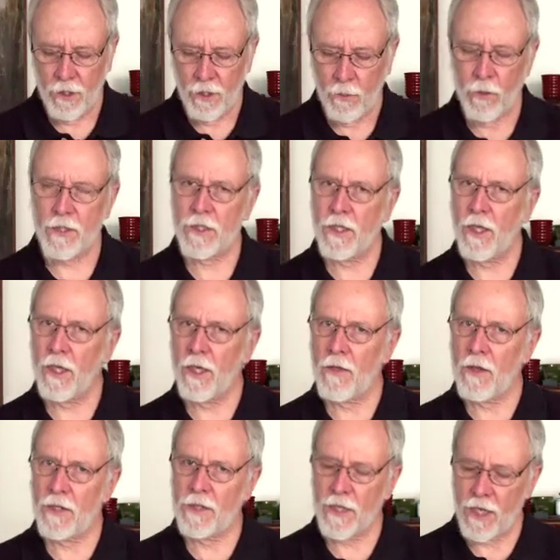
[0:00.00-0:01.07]
was done in
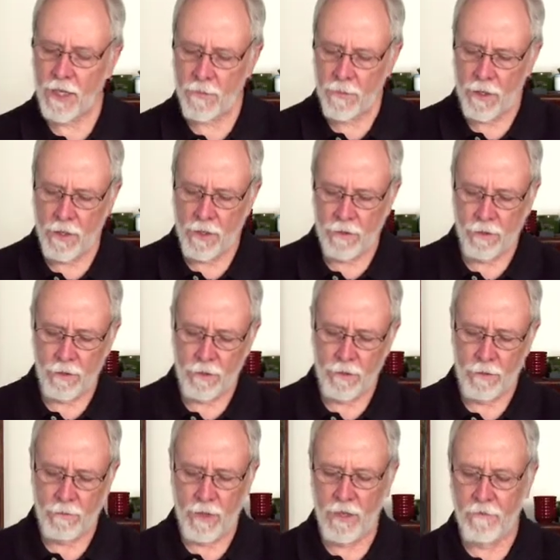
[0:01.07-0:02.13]
the same year,
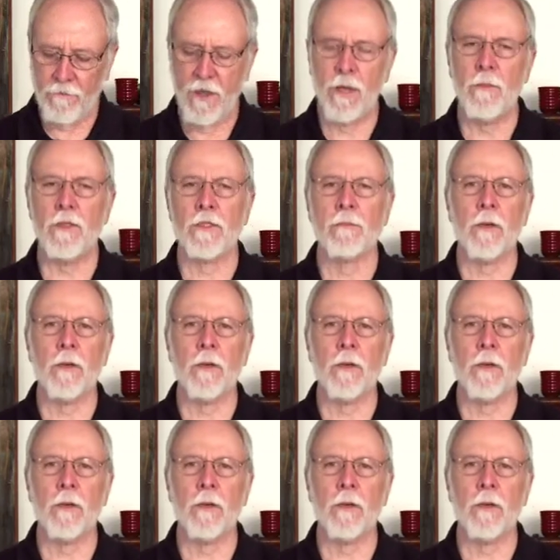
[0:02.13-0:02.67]
made famous